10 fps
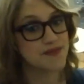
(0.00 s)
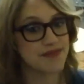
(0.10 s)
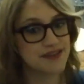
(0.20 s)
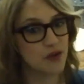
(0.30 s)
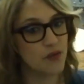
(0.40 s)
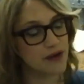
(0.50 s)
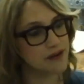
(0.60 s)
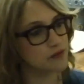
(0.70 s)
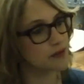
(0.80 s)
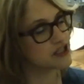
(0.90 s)
It's a
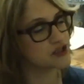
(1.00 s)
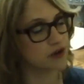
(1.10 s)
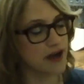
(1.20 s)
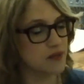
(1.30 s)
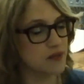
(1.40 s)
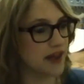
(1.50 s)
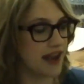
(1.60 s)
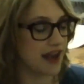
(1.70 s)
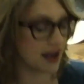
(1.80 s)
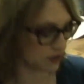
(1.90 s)
really, really strange
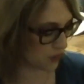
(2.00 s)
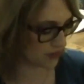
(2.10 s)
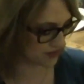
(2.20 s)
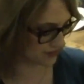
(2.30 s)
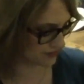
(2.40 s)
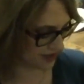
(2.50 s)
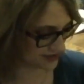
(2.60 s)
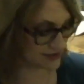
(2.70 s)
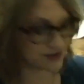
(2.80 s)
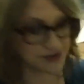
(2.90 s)
plague. I don't know what the
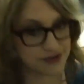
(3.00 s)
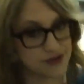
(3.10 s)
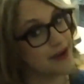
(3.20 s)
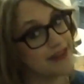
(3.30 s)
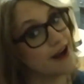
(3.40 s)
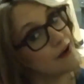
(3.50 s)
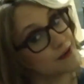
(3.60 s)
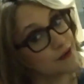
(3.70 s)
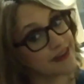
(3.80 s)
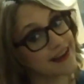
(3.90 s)
scientists who made that
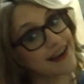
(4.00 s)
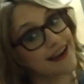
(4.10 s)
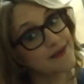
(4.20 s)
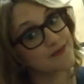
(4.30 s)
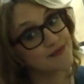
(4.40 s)
one were thinking.